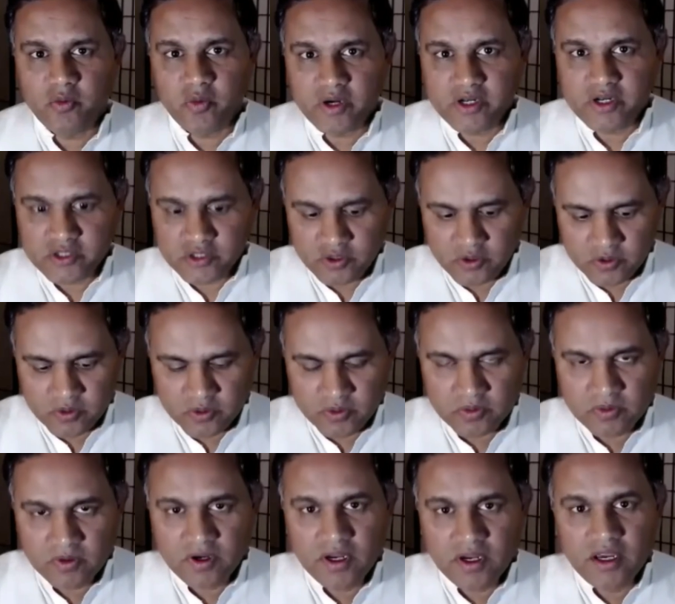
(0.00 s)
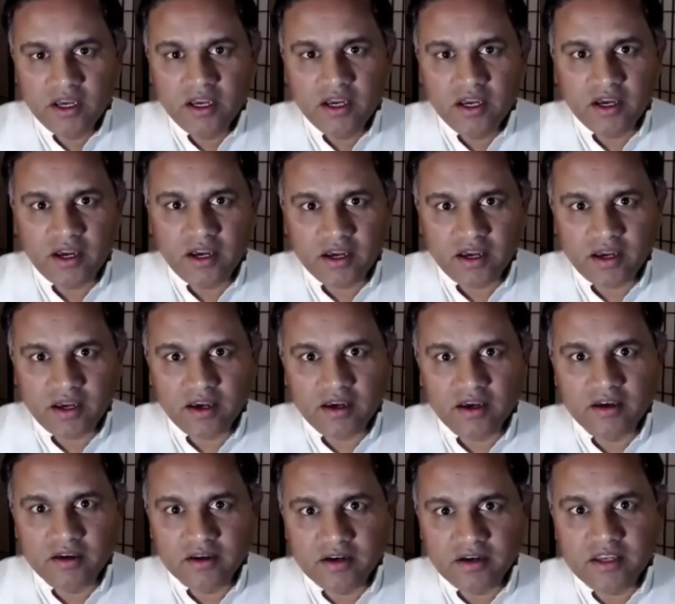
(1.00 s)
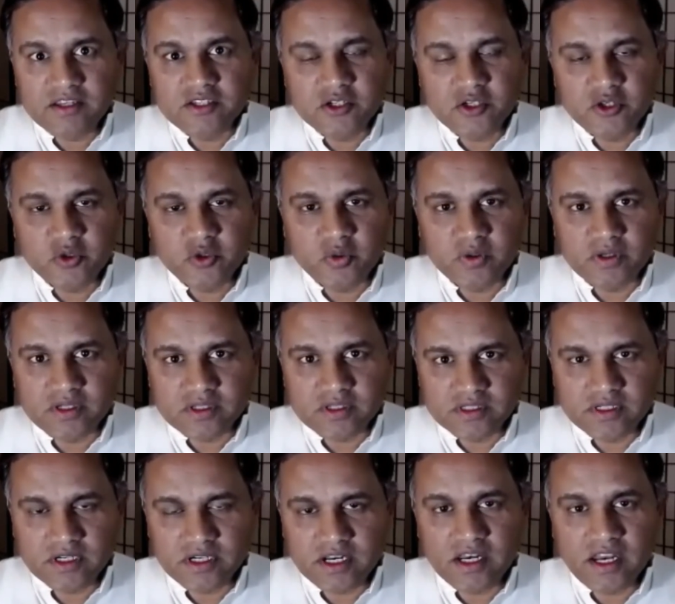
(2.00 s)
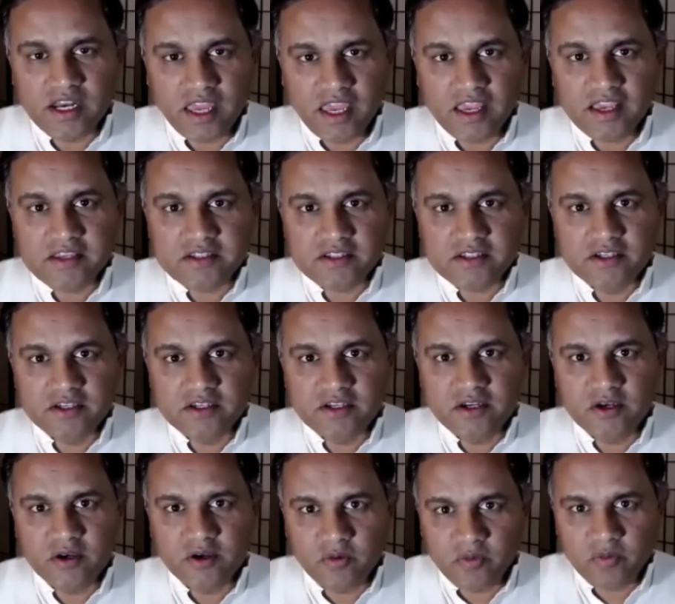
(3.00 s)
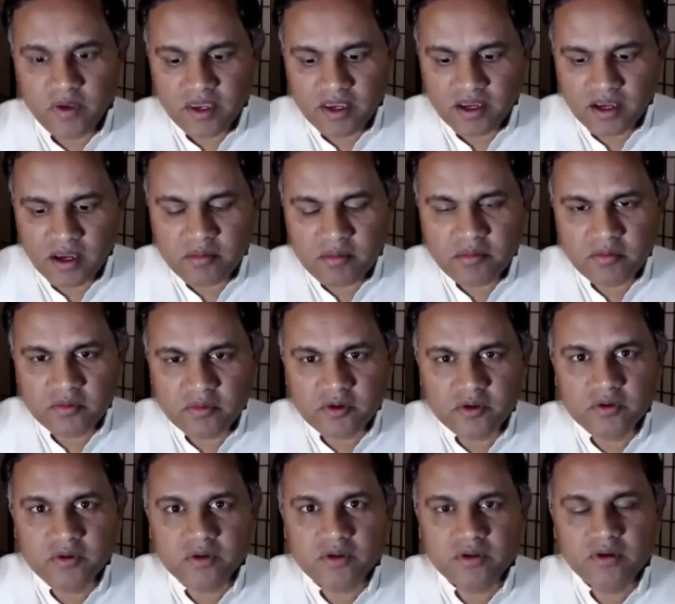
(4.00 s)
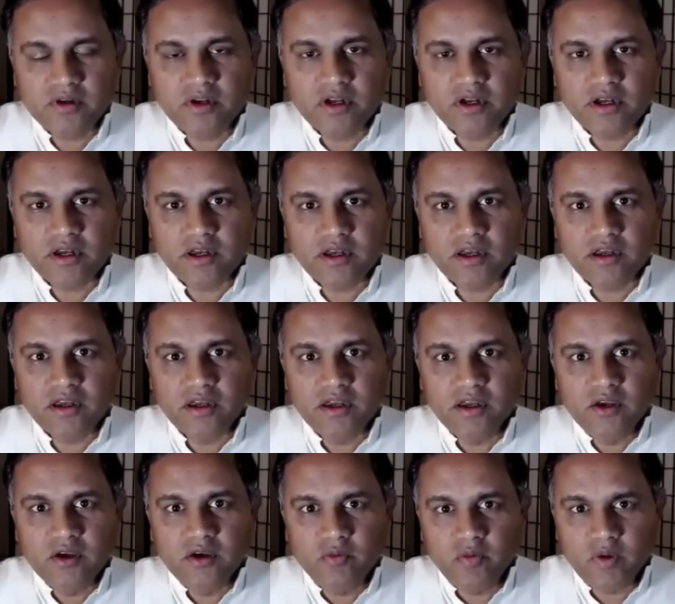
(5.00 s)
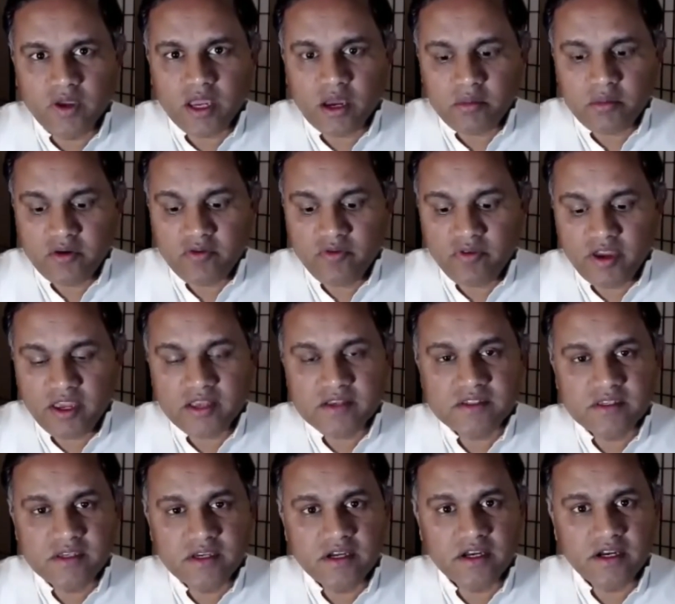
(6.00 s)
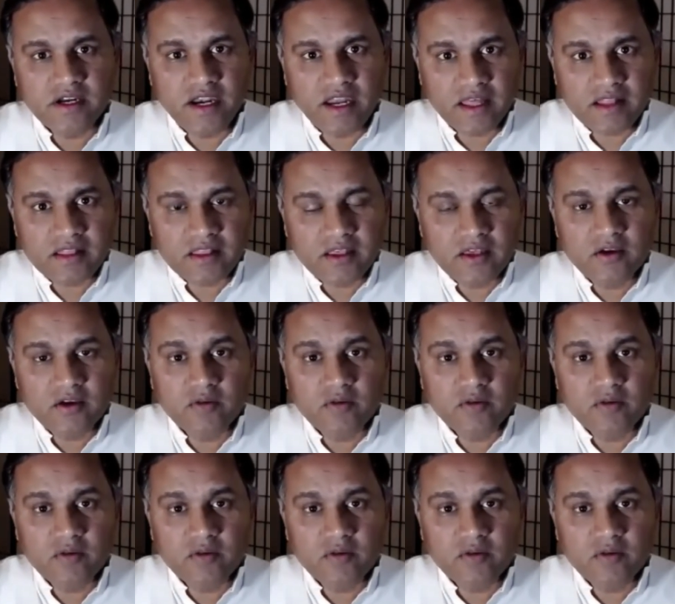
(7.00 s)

Once you reach to a certain age, we come and face death.